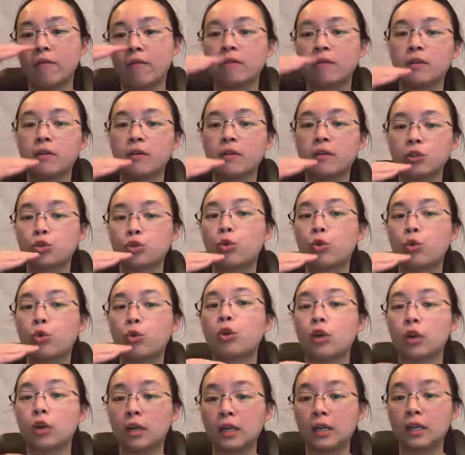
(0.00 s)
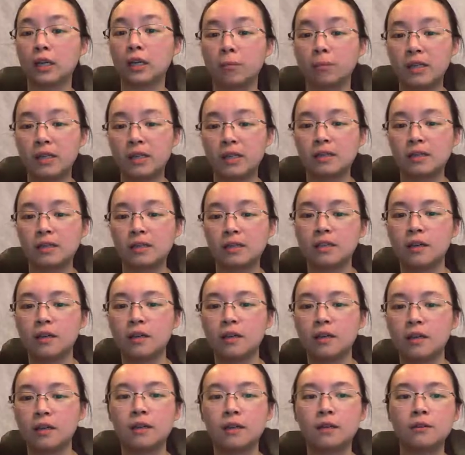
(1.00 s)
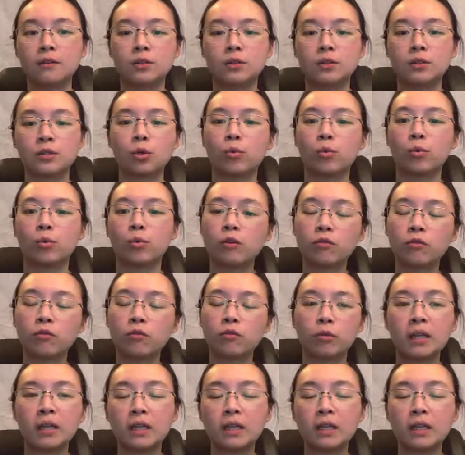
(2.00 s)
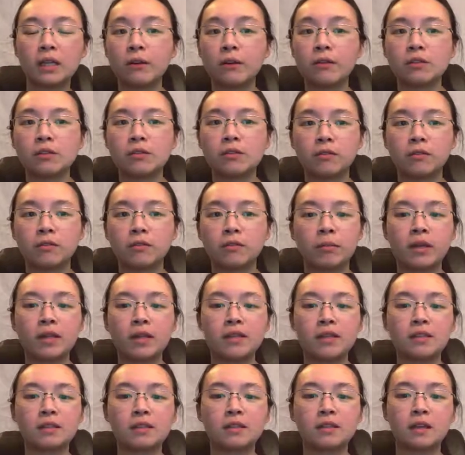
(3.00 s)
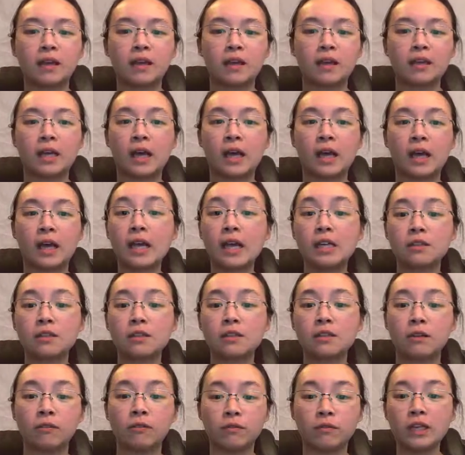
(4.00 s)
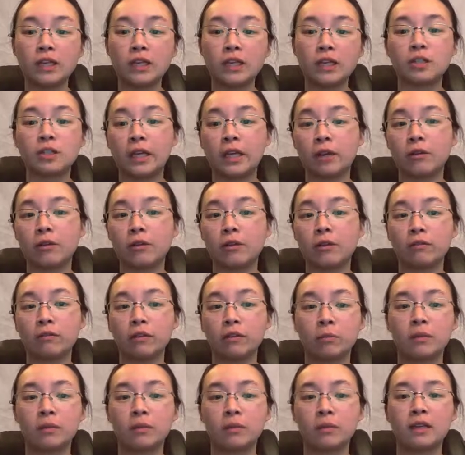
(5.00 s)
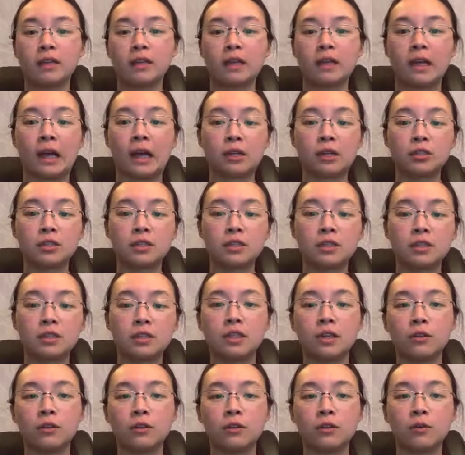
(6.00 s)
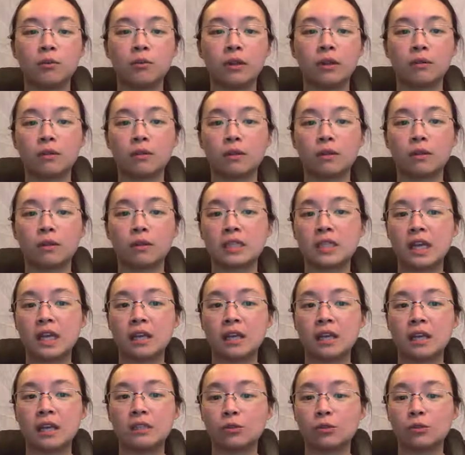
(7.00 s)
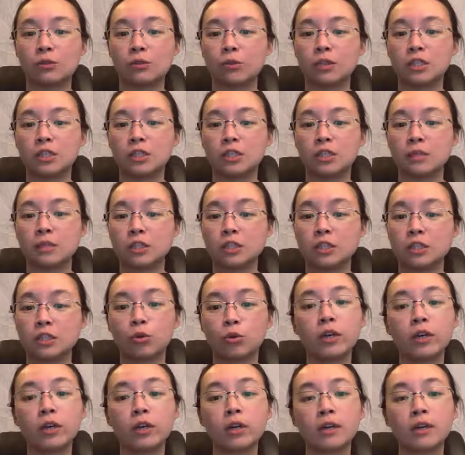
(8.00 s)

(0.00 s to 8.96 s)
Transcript: shorter lipids. So when you're forming layers of lipids, the height of each layer of lipid can actually tell you whether the tail is going to be short